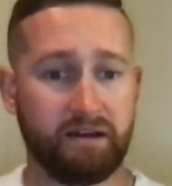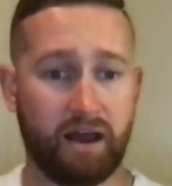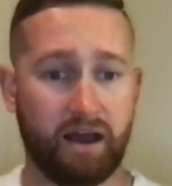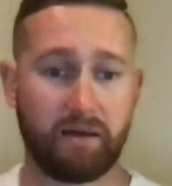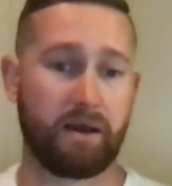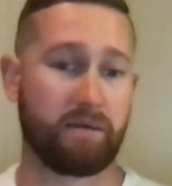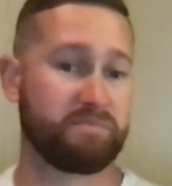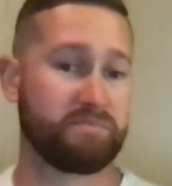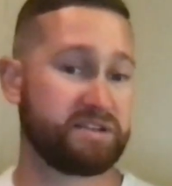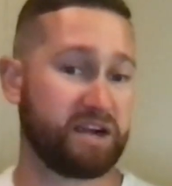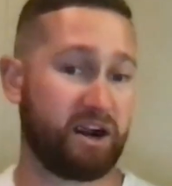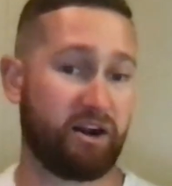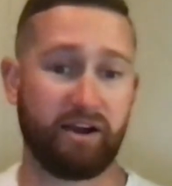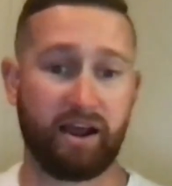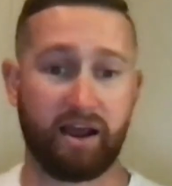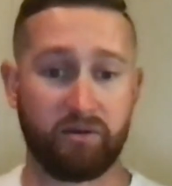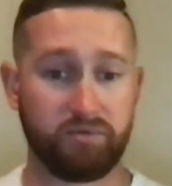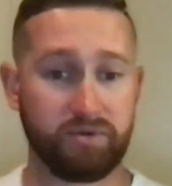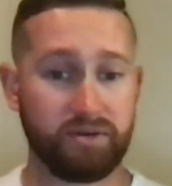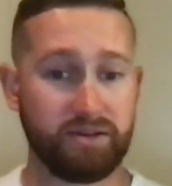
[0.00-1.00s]
I'm
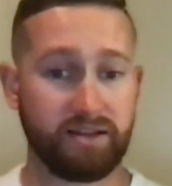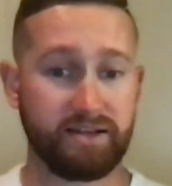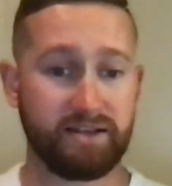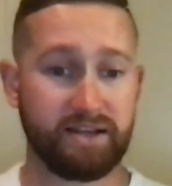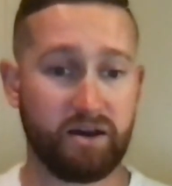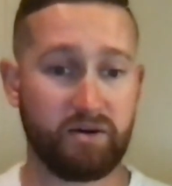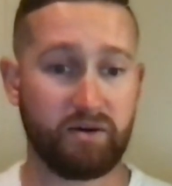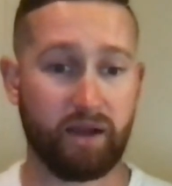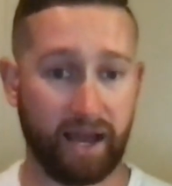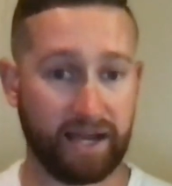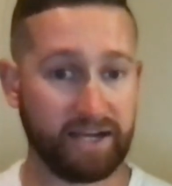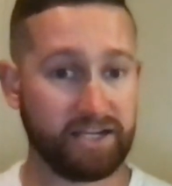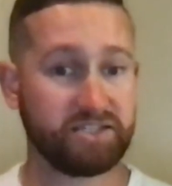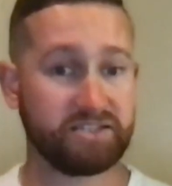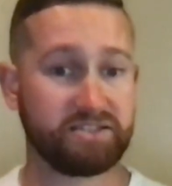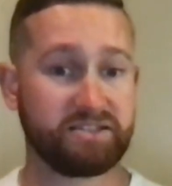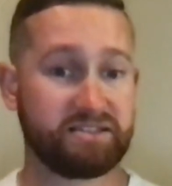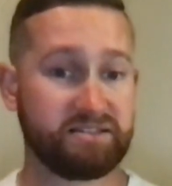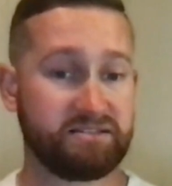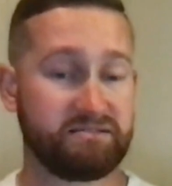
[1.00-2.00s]
sorry. I really don't.
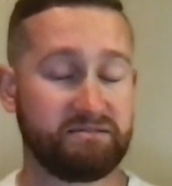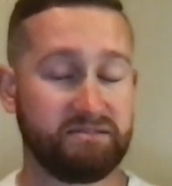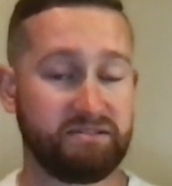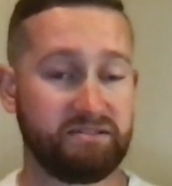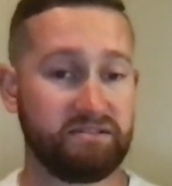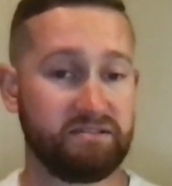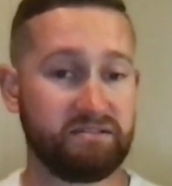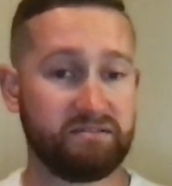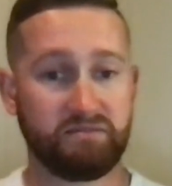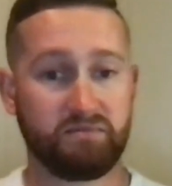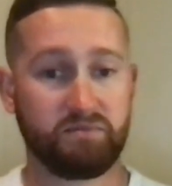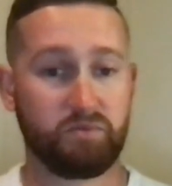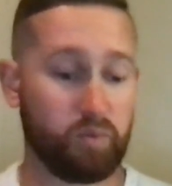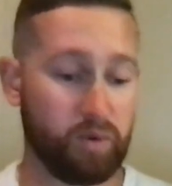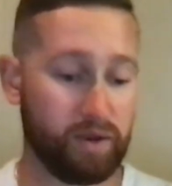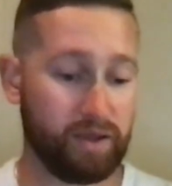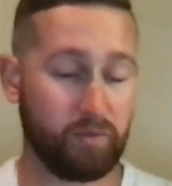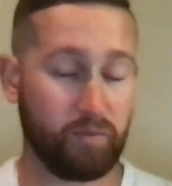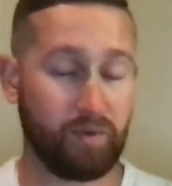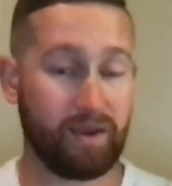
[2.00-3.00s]

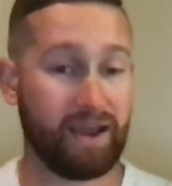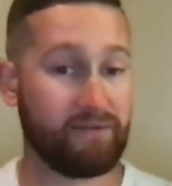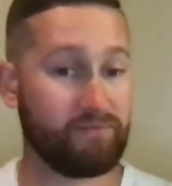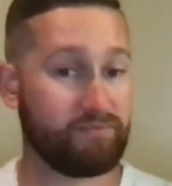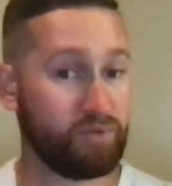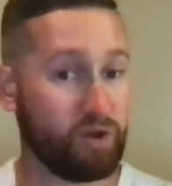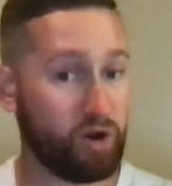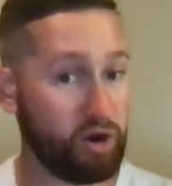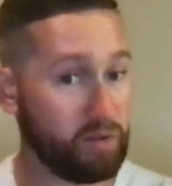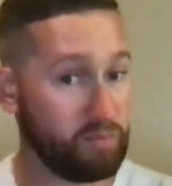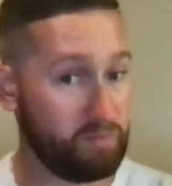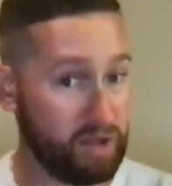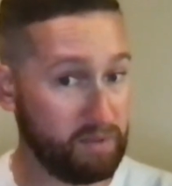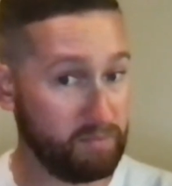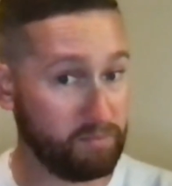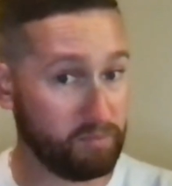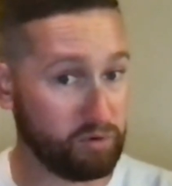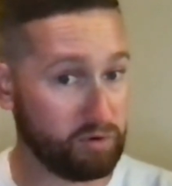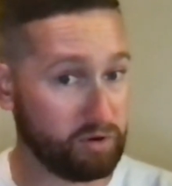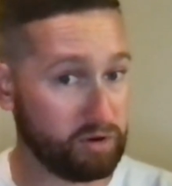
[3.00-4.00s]
We have 30
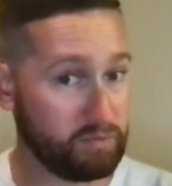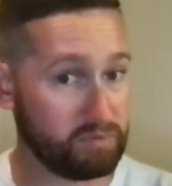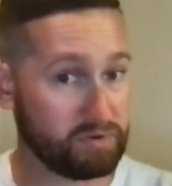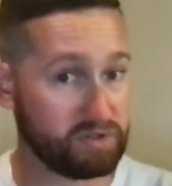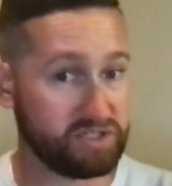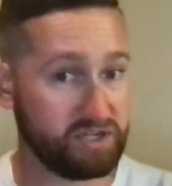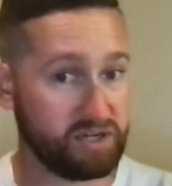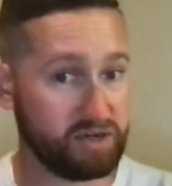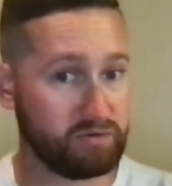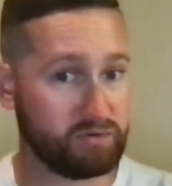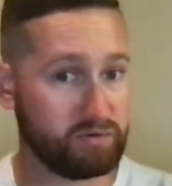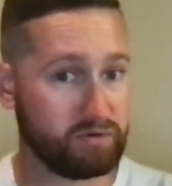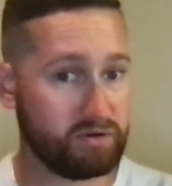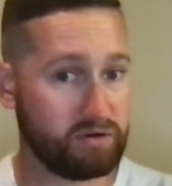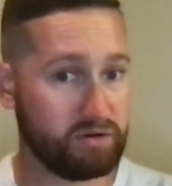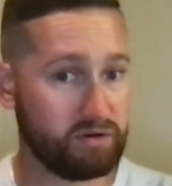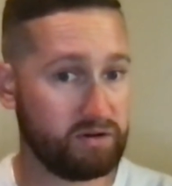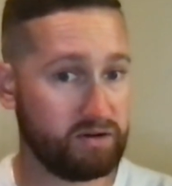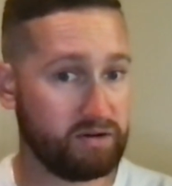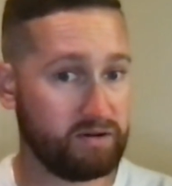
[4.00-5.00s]
people in a platoon.